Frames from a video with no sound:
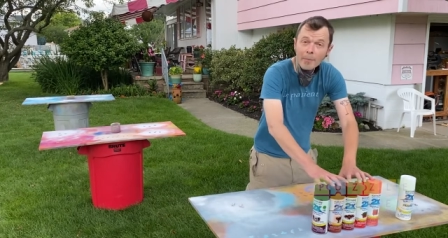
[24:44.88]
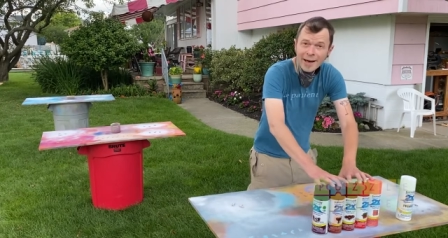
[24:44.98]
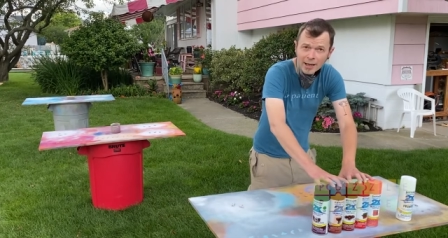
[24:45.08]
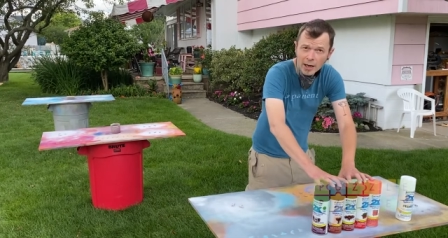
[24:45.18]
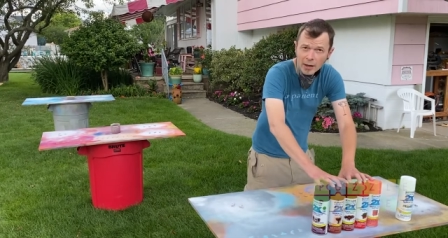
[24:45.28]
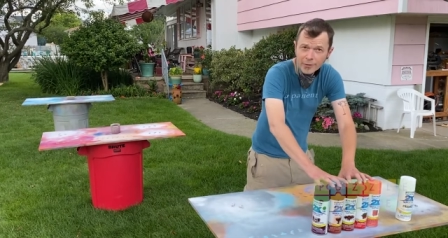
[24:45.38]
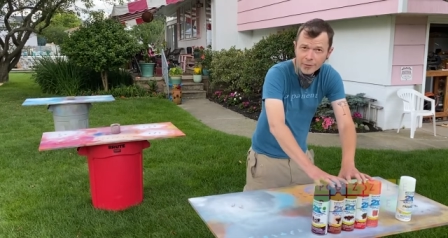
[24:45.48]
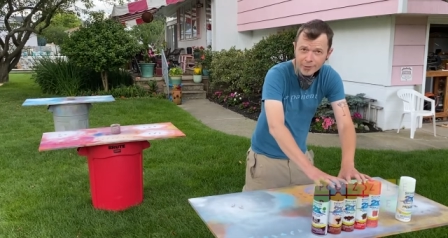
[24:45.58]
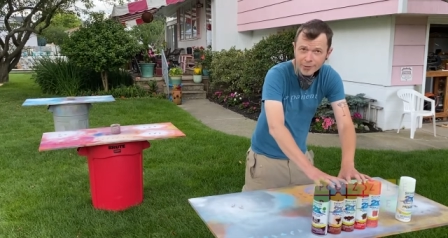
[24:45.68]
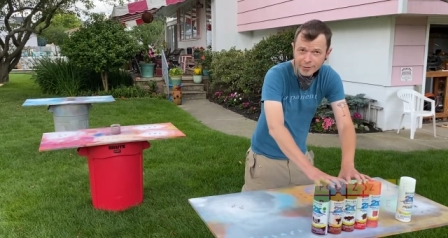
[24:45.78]
main
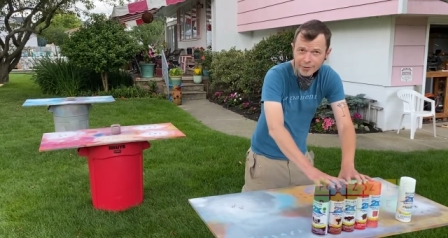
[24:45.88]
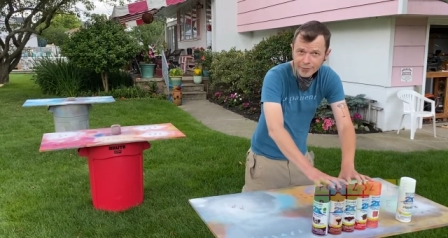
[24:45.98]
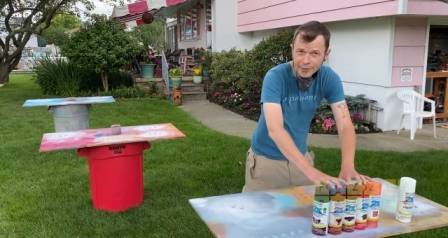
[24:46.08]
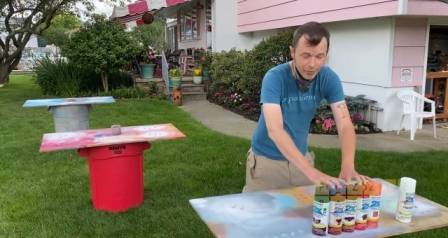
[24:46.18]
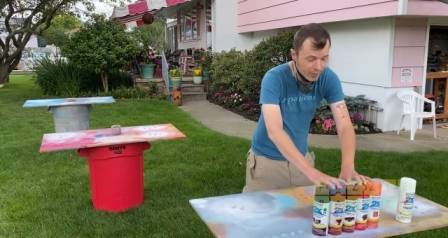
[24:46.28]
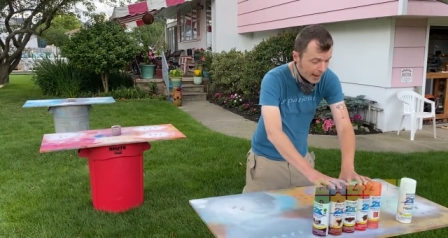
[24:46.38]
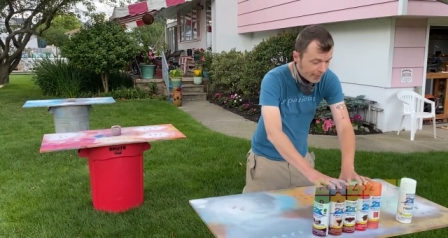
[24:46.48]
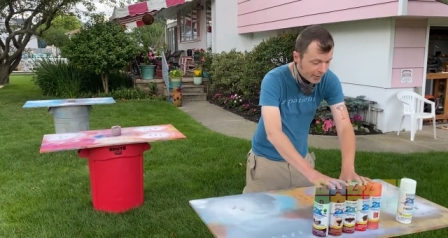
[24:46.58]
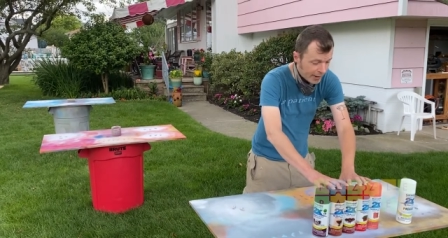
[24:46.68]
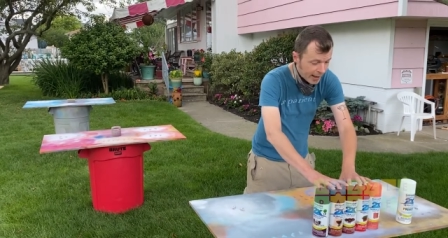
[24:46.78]
colors we're using for the crab
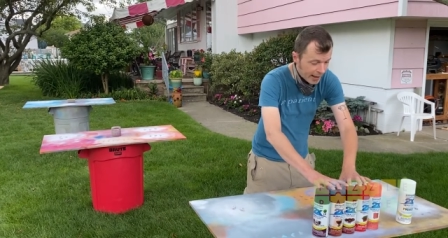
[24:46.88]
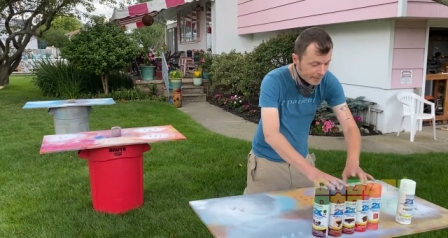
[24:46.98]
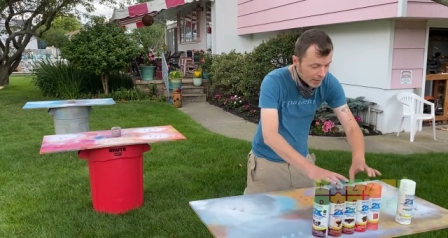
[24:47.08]
today.